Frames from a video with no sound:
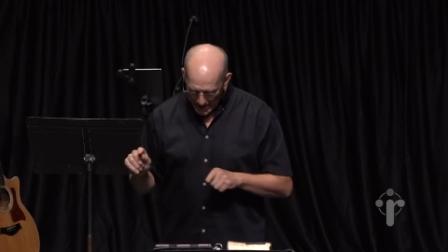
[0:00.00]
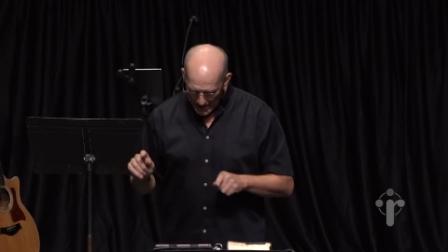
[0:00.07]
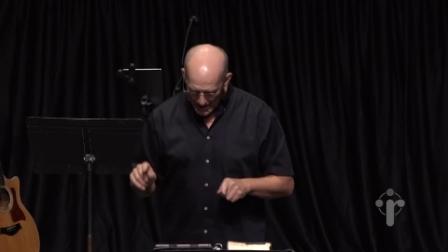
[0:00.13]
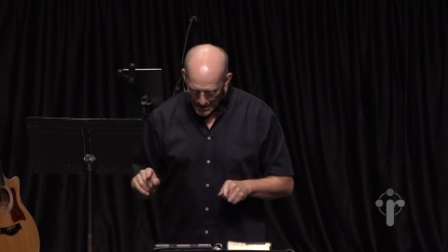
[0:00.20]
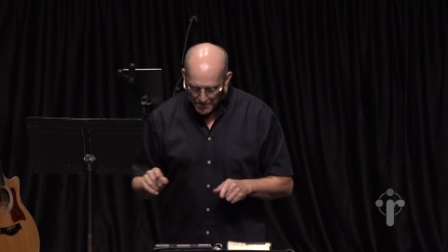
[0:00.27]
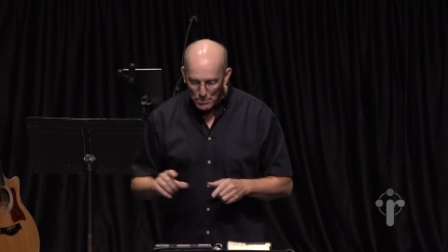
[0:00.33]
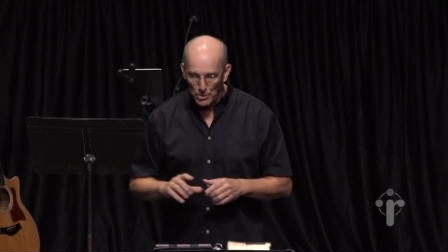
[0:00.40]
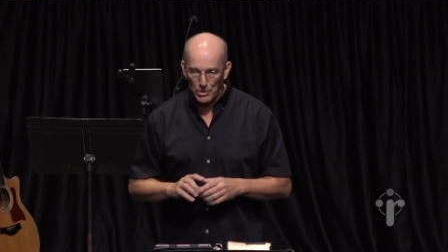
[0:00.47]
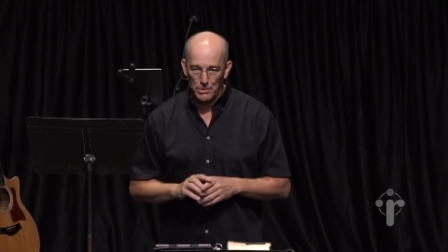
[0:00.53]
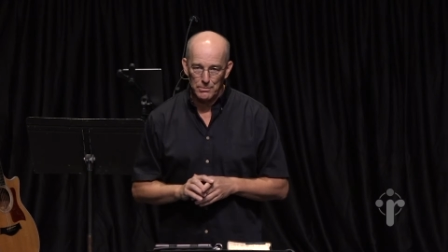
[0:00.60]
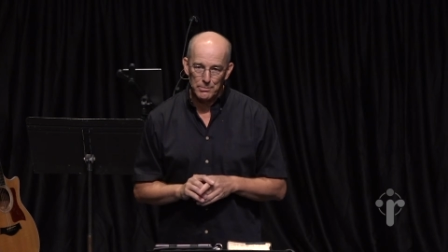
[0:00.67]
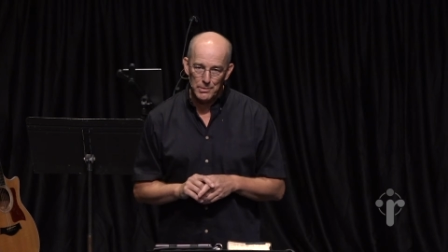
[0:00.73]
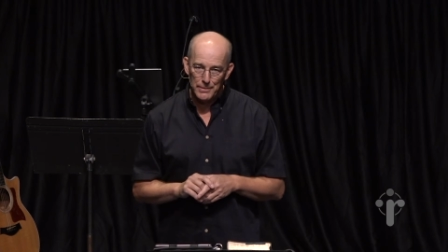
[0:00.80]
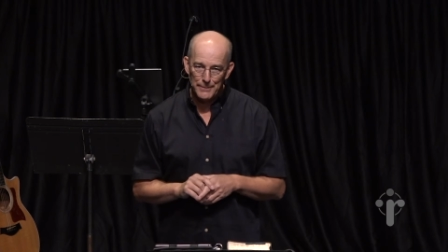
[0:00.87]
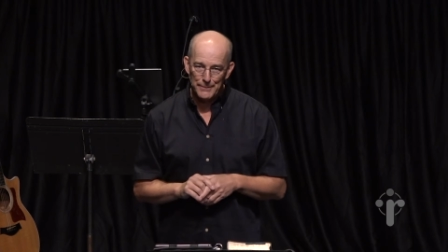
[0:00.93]

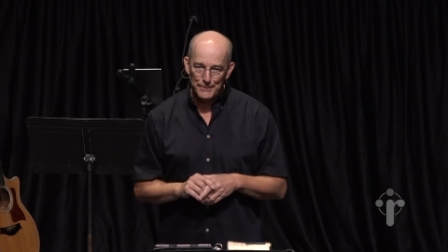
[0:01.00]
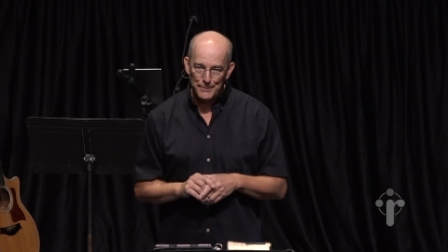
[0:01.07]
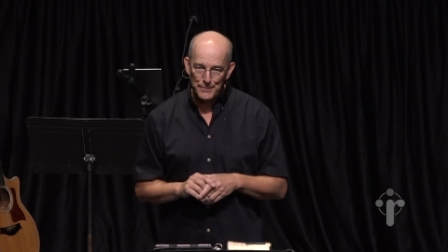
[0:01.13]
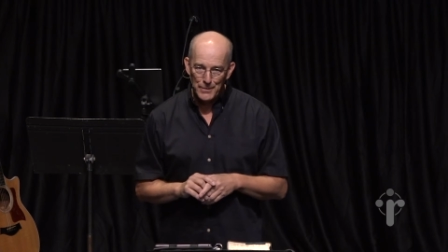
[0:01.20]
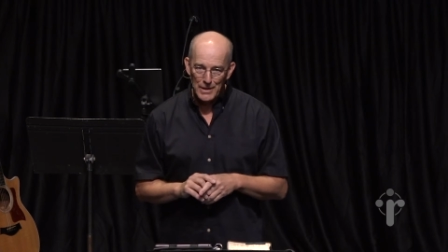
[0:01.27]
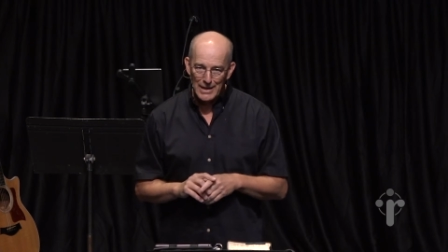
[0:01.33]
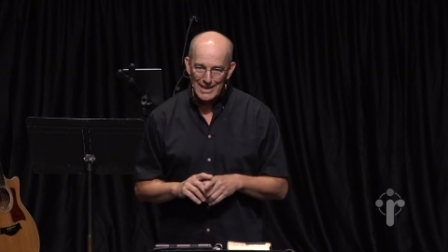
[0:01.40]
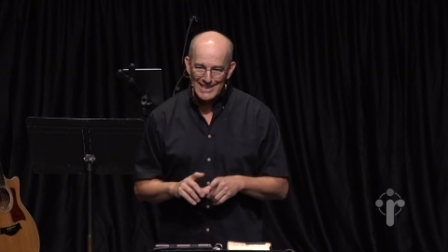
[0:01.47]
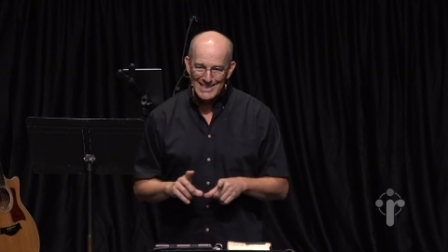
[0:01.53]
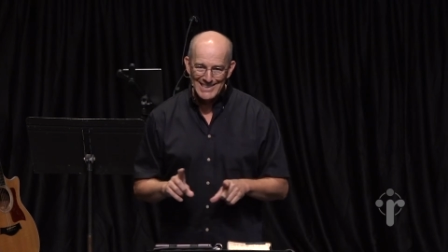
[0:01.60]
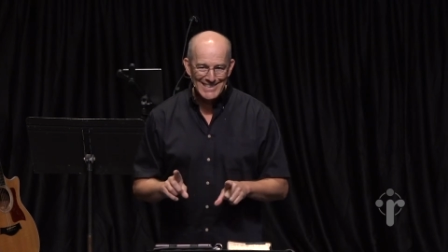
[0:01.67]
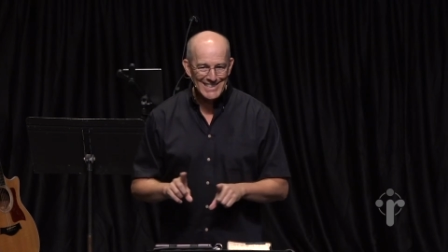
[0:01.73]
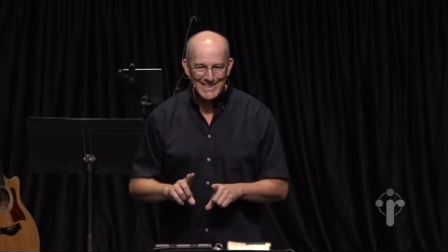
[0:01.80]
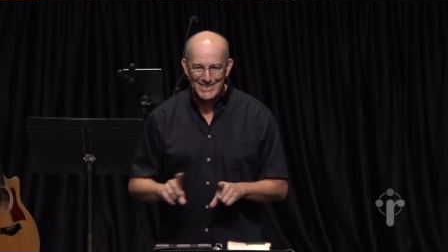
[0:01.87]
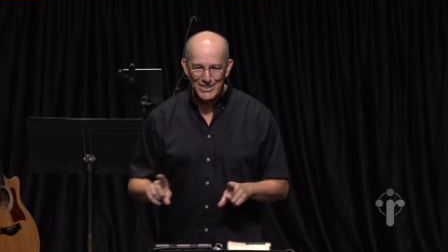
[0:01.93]
Abram
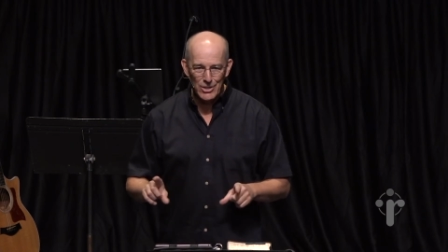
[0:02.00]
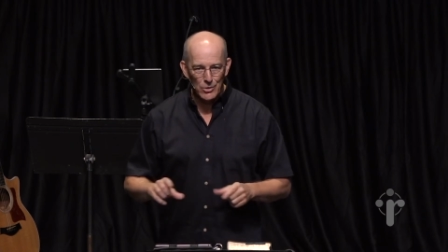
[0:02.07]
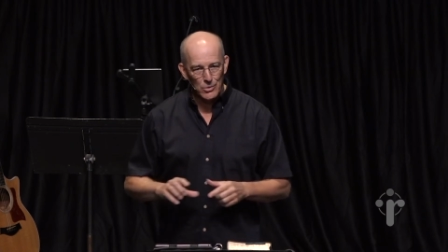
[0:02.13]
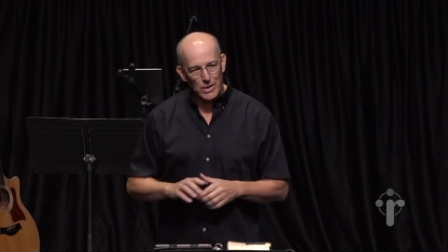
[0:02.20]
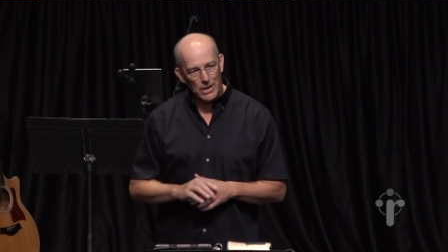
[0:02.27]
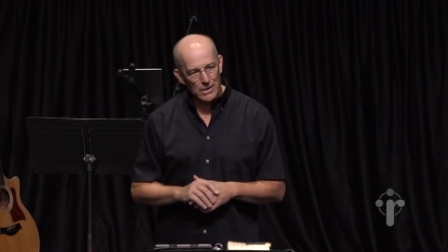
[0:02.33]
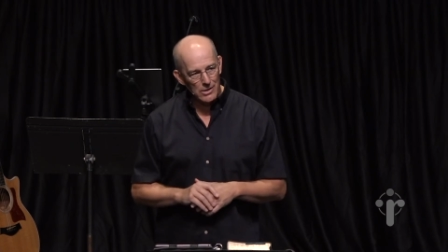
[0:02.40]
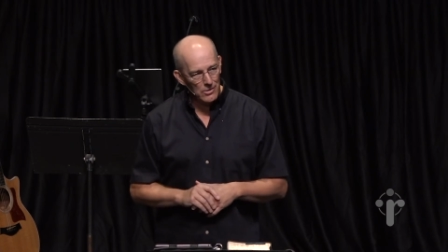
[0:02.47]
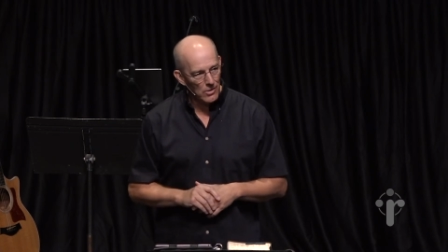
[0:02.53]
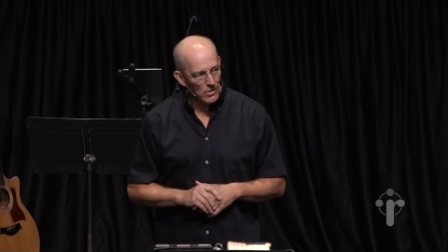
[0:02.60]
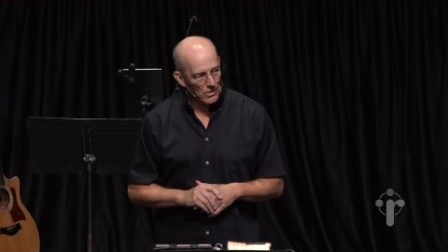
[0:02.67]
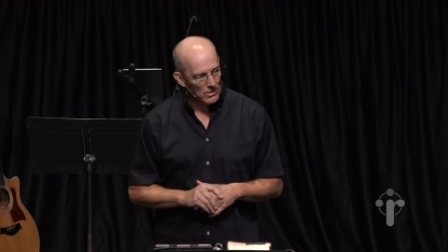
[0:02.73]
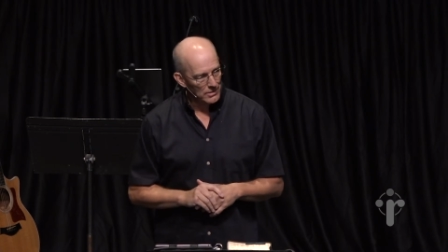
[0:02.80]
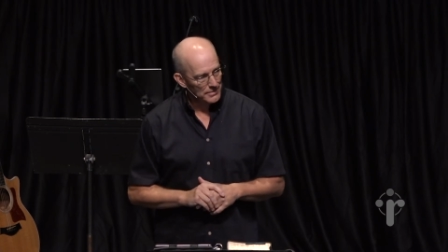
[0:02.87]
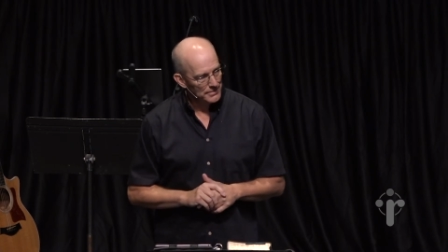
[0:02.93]
didn't know God at
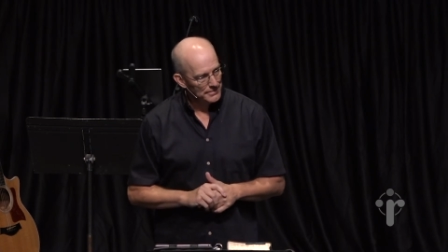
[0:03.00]
all.